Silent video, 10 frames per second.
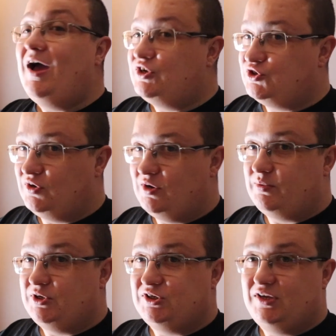I truly
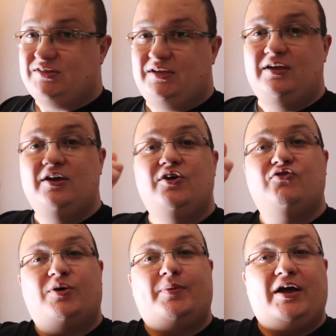appreciate it.
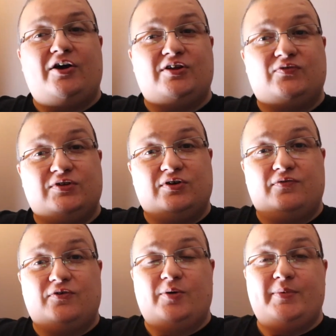Drop a like on this video
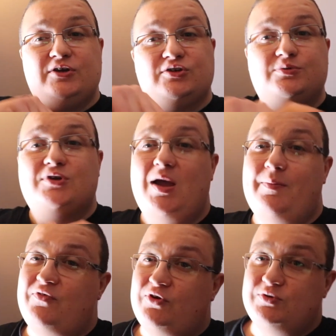for me. Subscribe
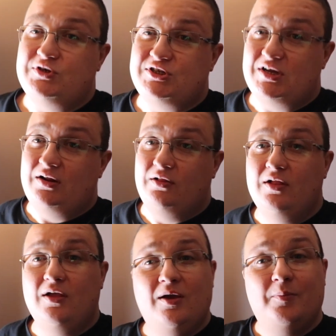if you're new to the channel.
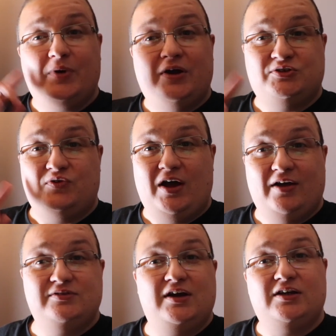Browse
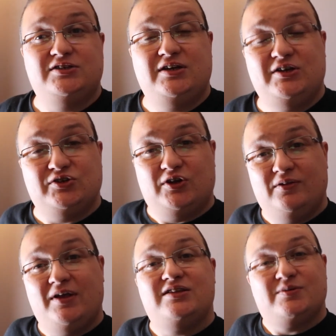around, and I'll see you all
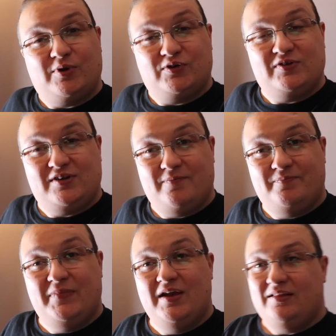in tomorrow's video.
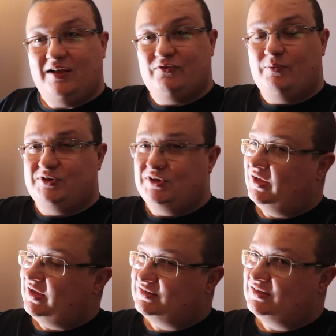Thanks for watching,
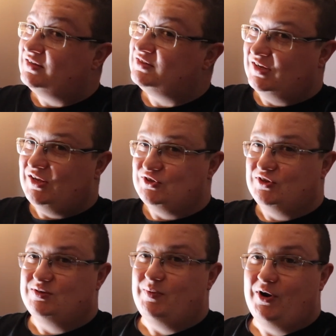guys. See you all
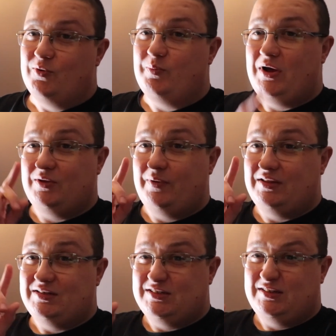tomorrow. By the way,
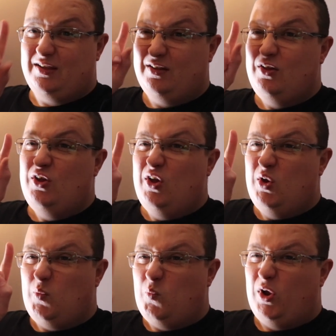this is it.
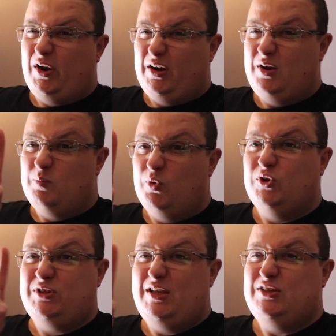One more
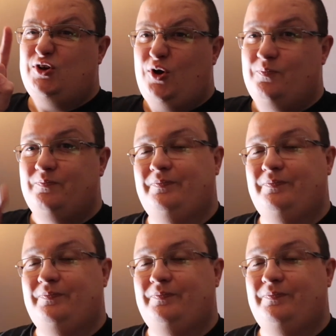day to go.